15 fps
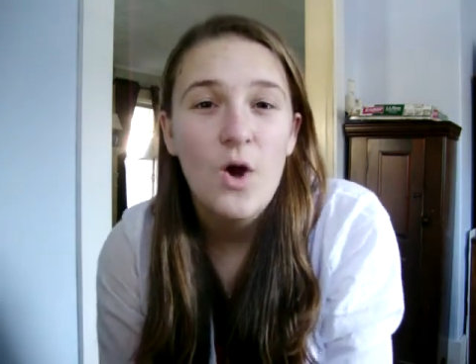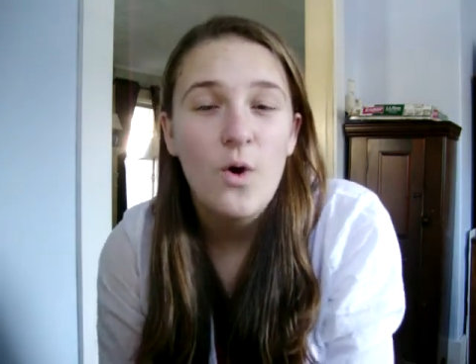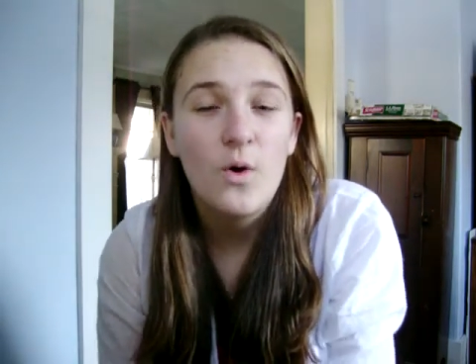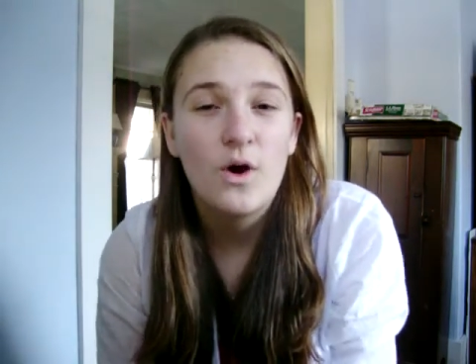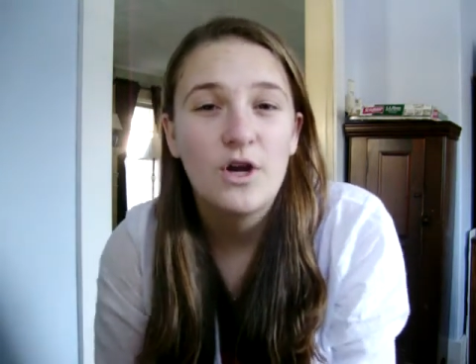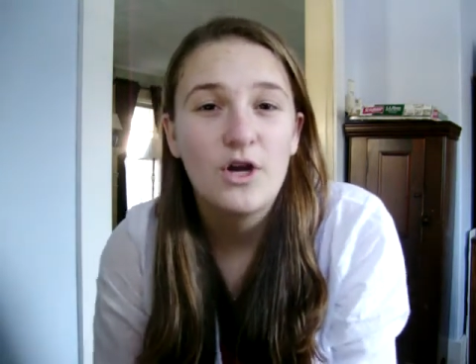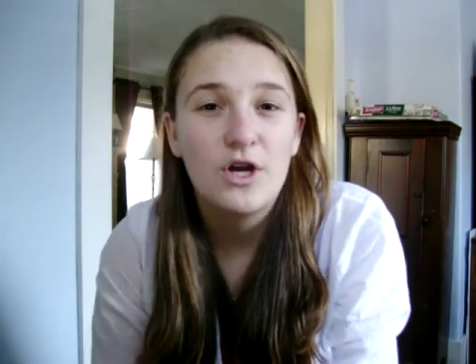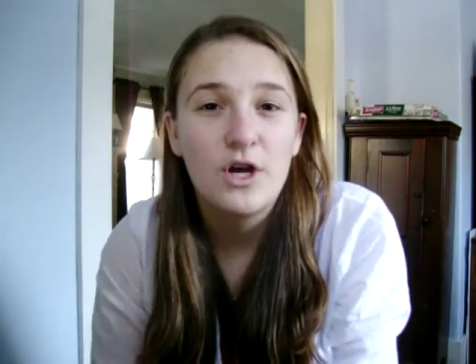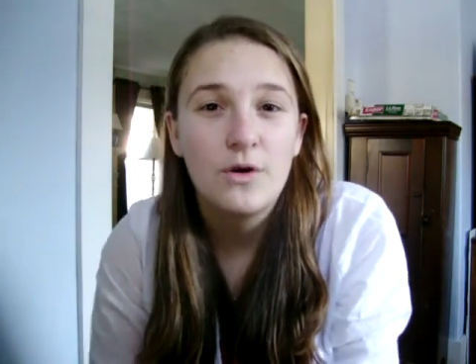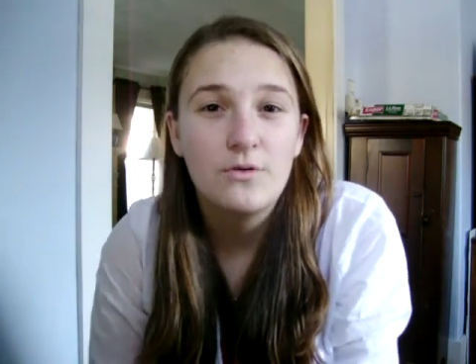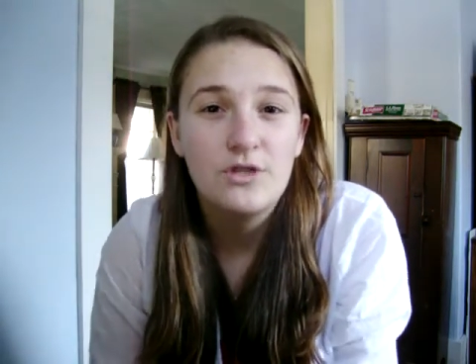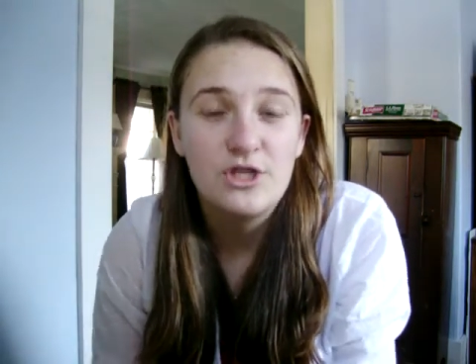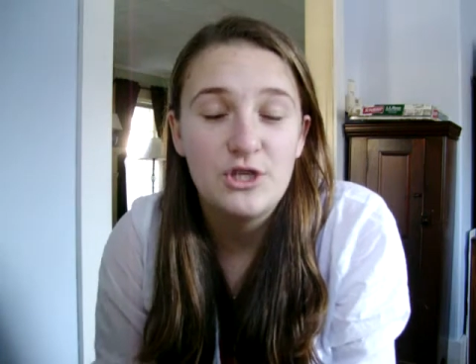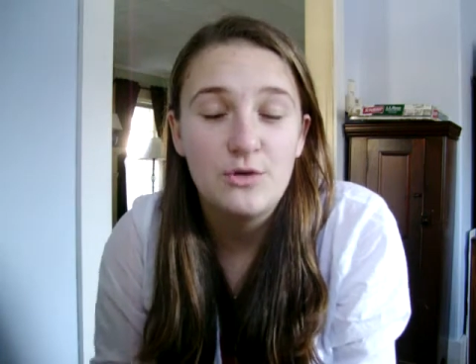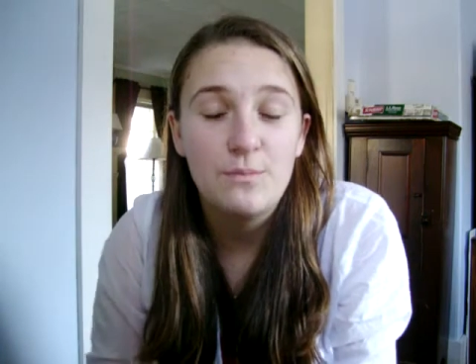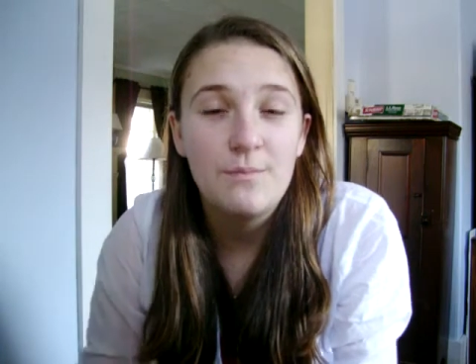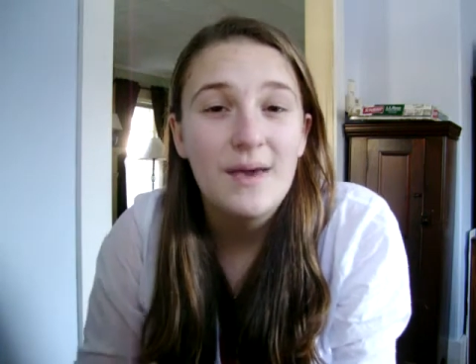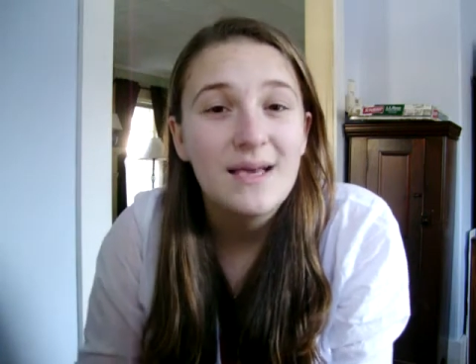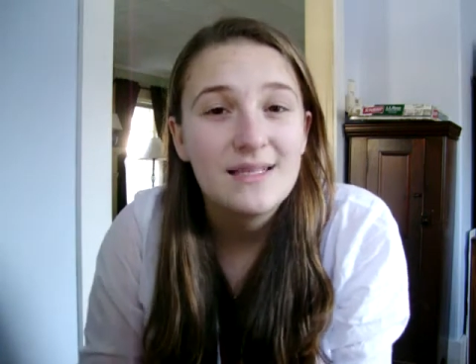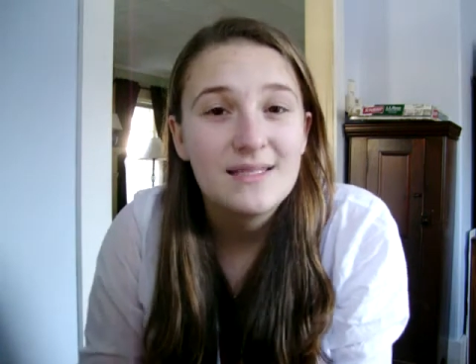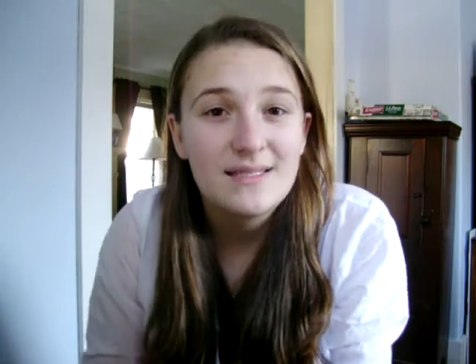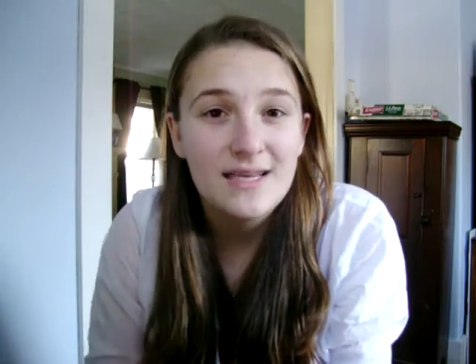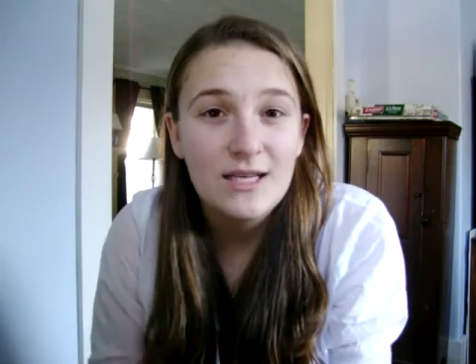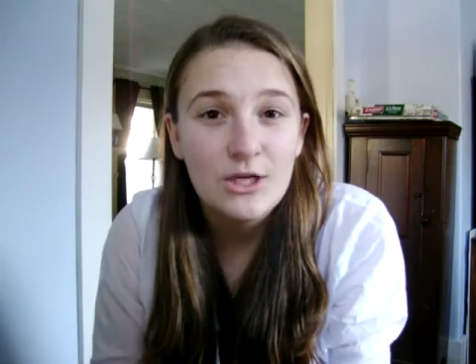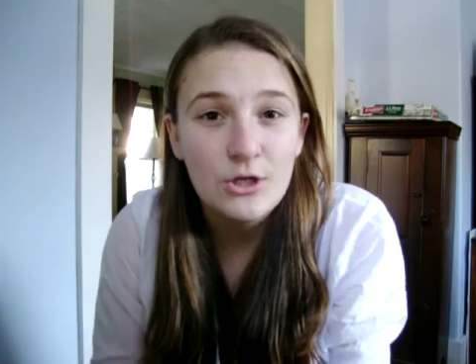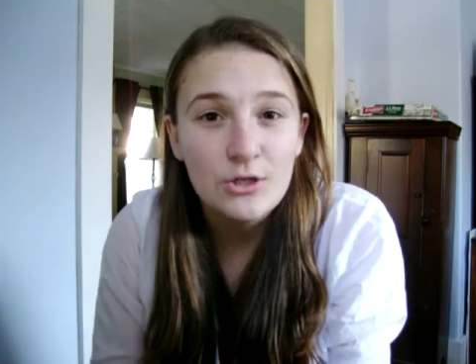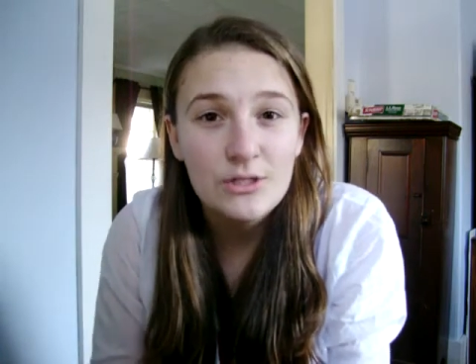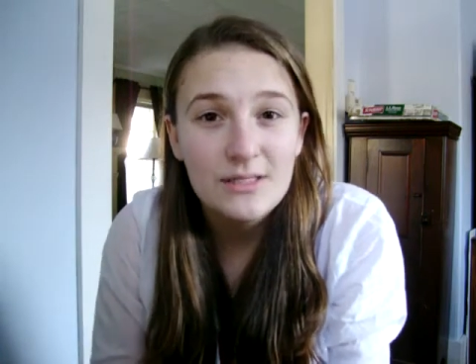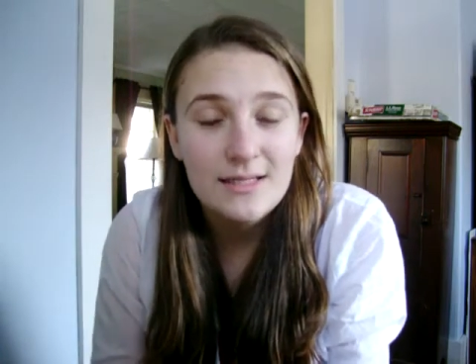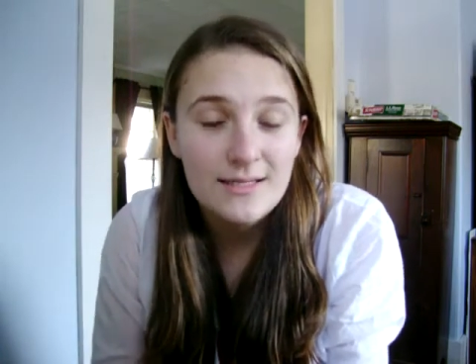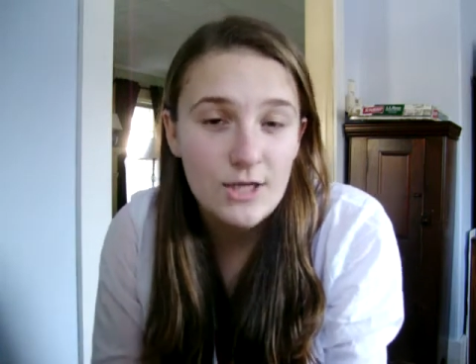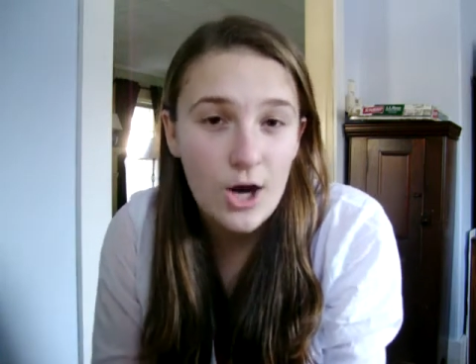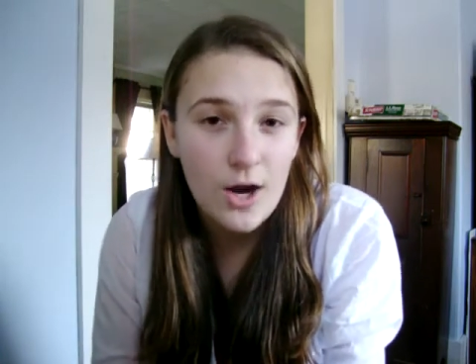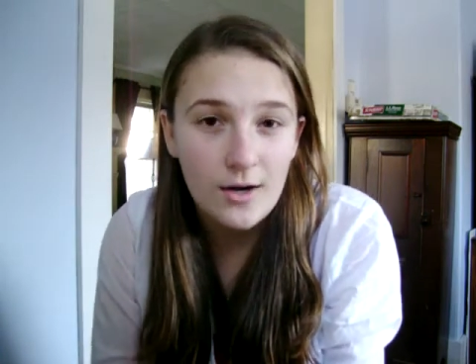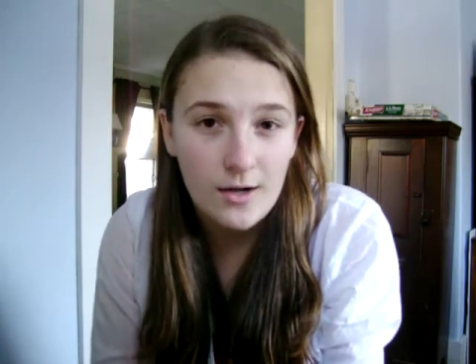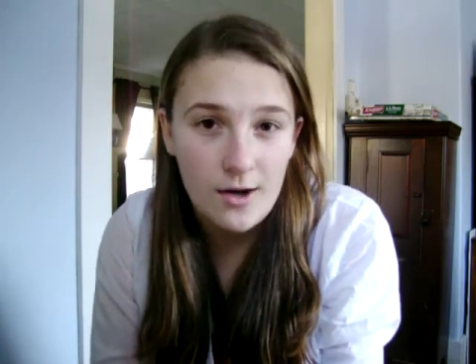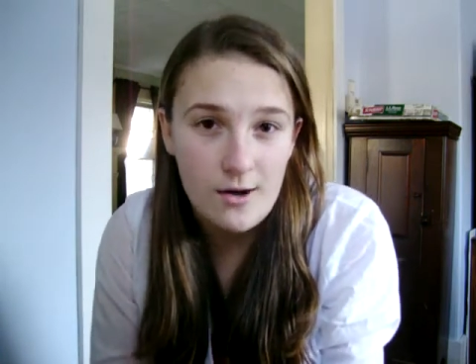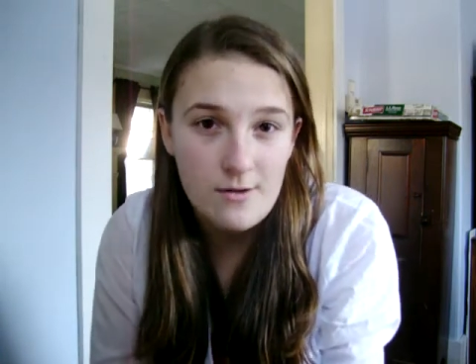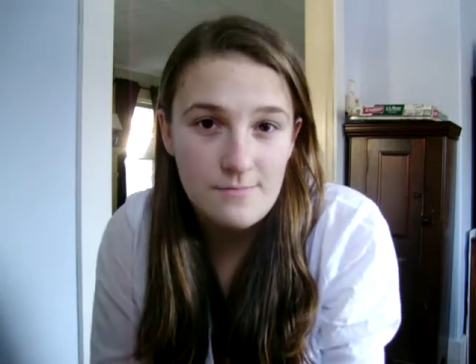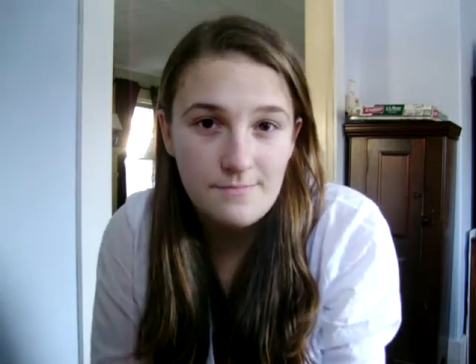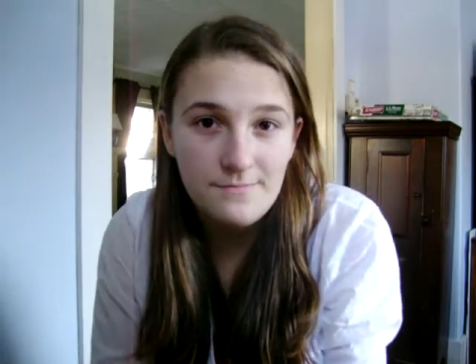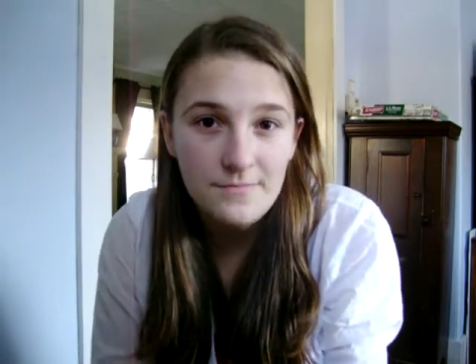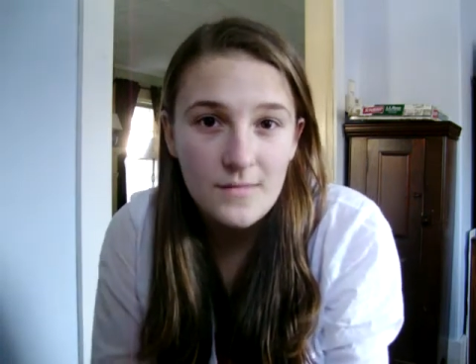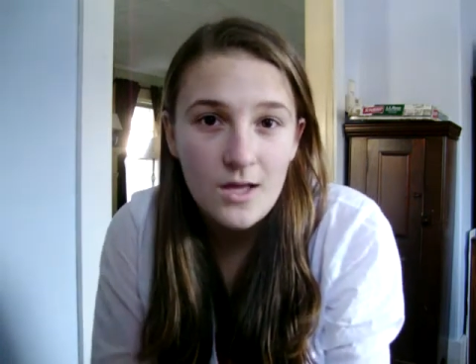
or go to mixsignals.com